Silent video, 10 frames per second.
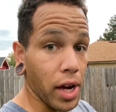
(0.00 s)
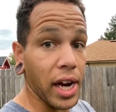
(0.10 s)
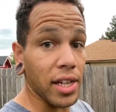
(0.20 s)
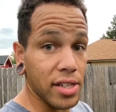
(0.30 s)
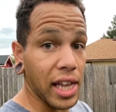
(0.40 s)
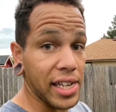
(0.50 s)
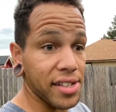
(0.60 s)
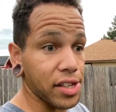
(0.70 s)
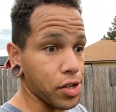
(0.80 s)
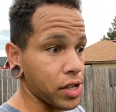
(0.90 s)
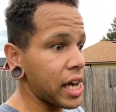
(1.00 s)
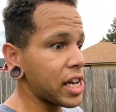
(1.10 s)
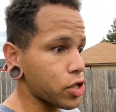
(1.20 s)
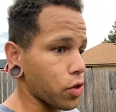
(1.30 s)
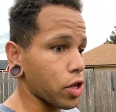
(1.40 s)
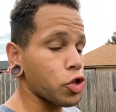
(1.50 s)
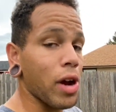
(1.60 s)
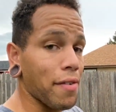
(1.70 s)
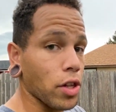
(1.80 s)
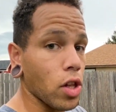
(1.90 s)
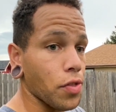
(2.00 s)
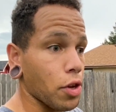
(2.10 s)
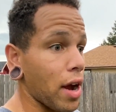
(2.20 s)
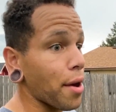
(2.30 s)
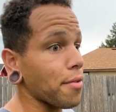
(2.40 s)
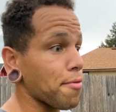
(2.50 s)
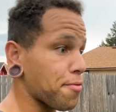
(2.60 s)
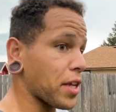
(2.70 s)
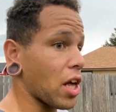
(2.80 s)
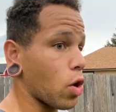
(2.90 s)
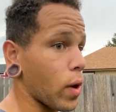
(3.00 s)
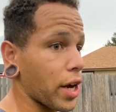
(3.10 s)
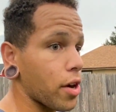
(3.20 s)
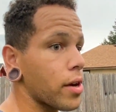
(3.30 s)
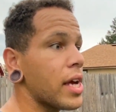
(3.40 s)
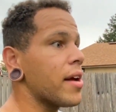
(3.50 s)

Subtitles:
It cuts like scissors, so they'll travel along the ground and fill out quicker,